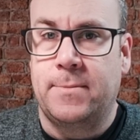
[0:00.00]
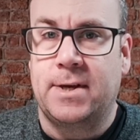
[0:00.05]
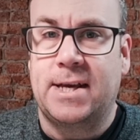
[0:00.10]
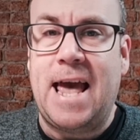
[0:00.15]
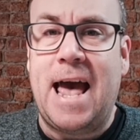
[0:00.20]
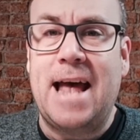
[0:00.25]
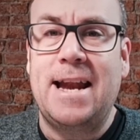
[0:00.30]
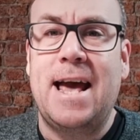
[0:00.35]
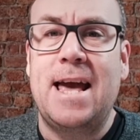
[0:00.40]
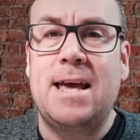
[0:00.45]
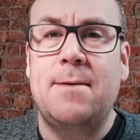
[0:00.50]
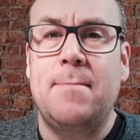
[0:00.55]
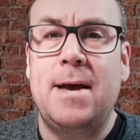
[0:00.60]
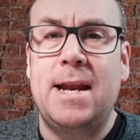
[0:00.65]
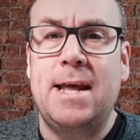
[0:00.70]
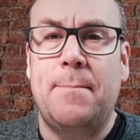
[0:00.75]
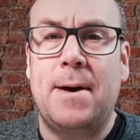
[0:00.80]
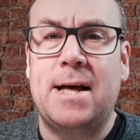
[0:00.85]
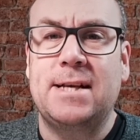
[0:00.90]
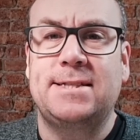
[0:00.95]
Can a
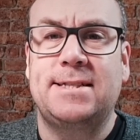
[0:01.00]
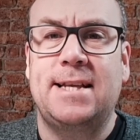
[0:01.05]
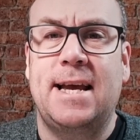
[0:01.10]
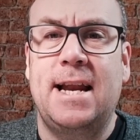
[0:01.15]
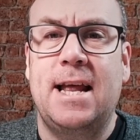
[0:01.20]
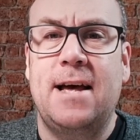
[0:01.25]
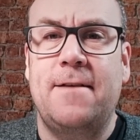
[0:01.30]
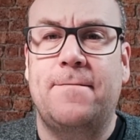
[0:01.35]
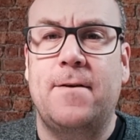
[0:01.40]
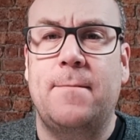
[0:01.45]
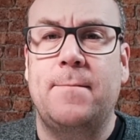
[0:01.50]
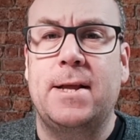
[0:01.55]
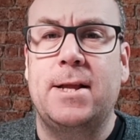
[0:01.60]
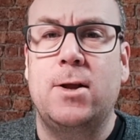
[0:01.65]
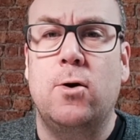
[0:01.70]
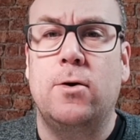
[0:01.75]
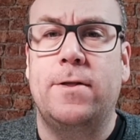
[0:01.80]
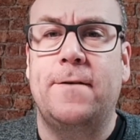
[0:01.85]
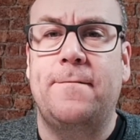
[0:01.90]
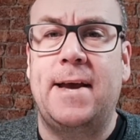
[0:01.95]
minibus dealer from the
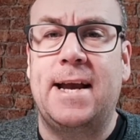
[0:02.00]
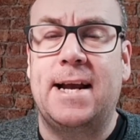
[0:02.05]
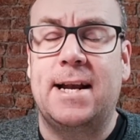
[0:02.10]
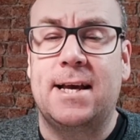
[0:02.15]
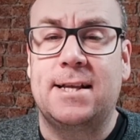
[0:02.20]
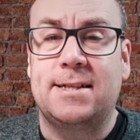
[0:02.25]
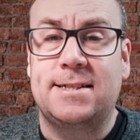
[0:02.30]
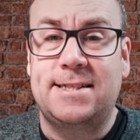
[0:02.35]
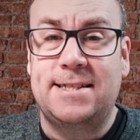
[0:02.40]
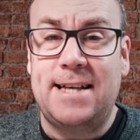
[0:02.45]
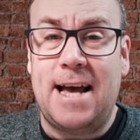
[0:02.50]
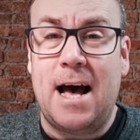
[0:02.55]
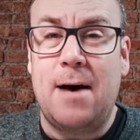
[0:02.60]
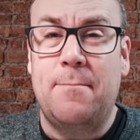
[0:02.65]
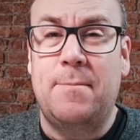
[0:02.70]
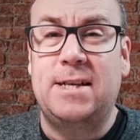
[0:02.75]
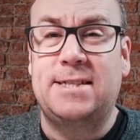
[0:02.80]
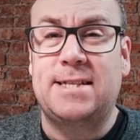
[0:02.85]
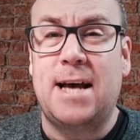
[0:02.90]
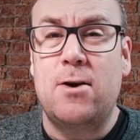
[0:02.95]
north of England set
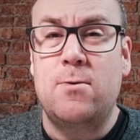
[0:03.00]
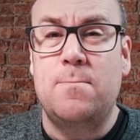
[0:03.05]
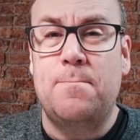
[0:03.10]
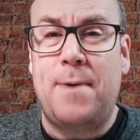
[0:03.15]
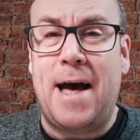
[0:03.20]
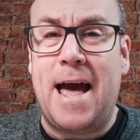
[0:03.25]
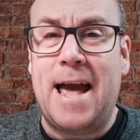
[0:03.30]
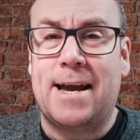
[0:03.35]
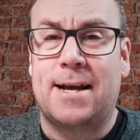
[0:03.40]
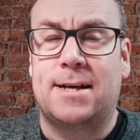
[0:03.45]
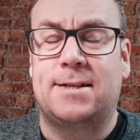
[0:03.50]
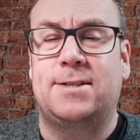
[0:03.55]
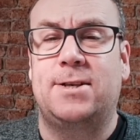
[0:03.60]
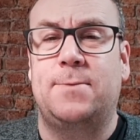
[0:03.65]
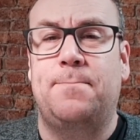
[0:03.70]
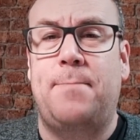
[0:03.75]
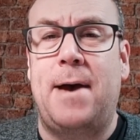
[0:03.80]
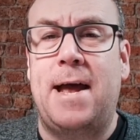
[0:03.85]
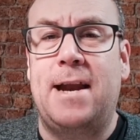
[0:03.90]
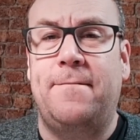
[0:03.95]
up his own bank to
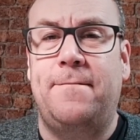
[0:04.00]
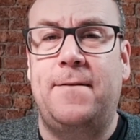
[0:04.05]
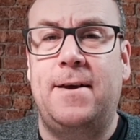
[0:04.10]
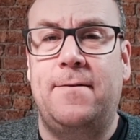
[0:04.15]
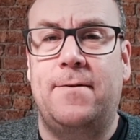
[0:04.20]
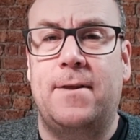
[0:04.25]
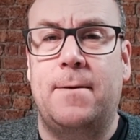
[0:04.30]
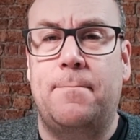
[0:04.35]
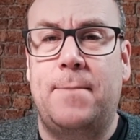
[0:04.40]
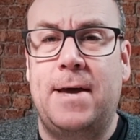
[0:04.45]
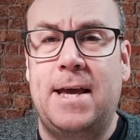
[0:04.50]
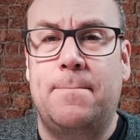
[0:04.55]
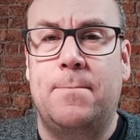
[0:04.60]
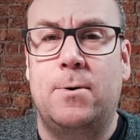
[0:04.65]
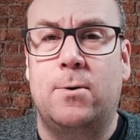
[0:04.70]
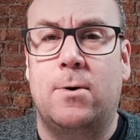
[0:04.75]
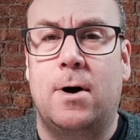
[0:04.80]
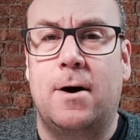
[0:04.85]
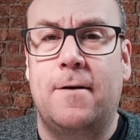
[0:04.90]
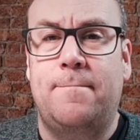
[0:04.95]
benefit the
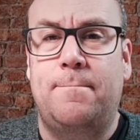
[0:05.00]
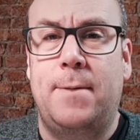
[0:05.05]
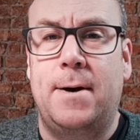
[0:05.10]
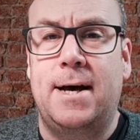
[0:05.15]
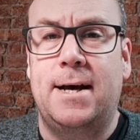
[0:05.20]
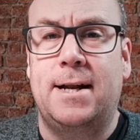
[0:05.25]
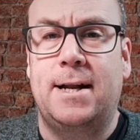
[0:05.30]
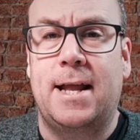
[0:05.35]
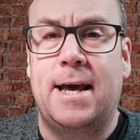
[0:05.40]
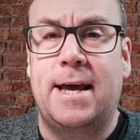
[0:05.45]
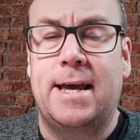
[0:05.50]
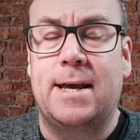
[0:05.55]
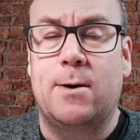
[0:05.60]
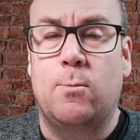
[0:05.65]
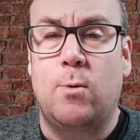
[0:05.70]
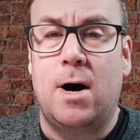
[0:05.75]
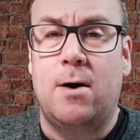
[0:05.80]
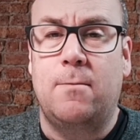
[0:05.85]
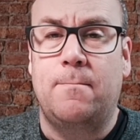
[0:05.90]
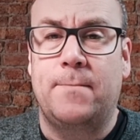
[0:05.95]
people of Burnley?
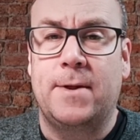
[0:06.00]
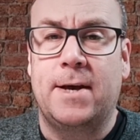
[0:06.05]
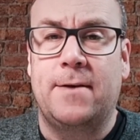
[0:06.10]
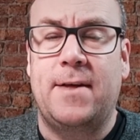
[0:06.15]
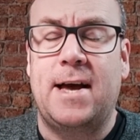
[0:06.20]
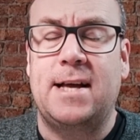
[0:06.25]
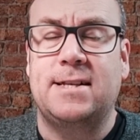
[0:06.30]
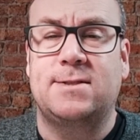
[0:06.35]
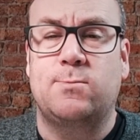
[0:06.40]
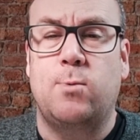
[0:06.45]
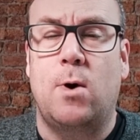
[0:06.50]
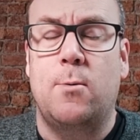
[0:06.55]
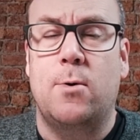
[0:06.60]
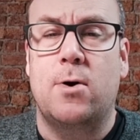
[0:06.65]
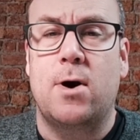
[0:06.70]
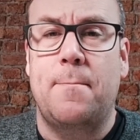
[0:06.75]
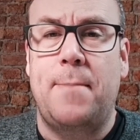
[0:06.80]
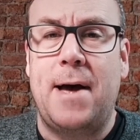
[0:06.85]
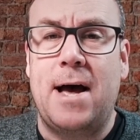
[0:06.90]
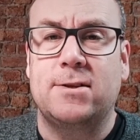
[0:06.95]
Well, that's what
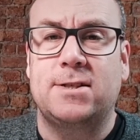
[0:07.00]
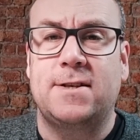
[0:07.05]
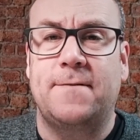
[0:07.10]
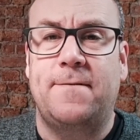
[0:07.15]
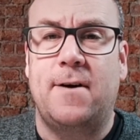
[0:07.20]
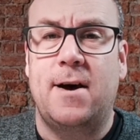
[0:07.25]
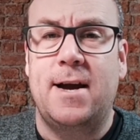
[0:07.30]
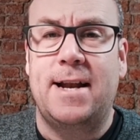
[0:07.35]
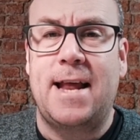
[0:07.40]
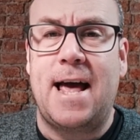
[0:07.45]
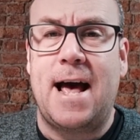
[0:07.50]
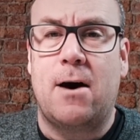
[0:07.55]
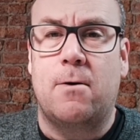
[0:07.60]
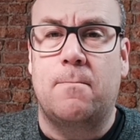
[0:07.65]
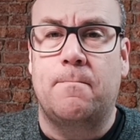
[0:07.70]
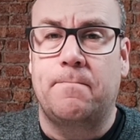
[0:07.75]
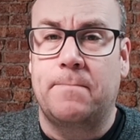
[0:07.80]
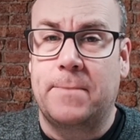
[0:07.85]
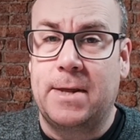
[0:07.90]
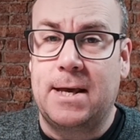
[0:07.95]
we're about to find
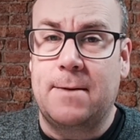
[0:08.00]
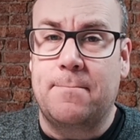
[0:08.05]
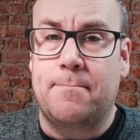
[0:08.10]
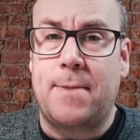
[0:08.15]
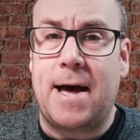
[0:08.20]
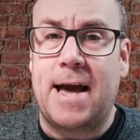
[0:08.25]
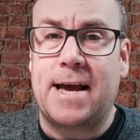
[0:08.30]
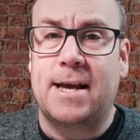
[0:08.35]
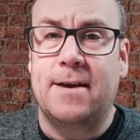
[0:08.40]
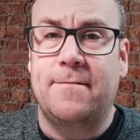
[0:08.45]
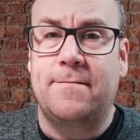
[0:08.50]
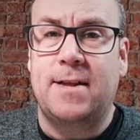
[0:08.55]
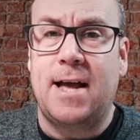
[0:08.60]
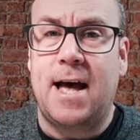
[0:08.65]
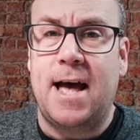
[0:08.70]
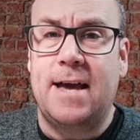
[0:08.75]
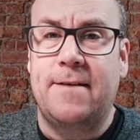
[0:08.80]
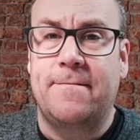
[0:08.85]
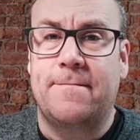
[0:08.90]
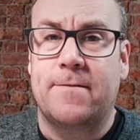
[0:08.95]
out in Bank of
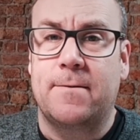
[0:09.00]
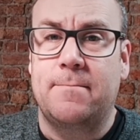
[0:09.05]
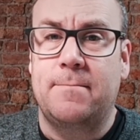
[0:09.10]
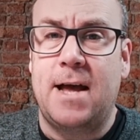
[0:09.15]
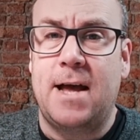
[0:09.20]
Day from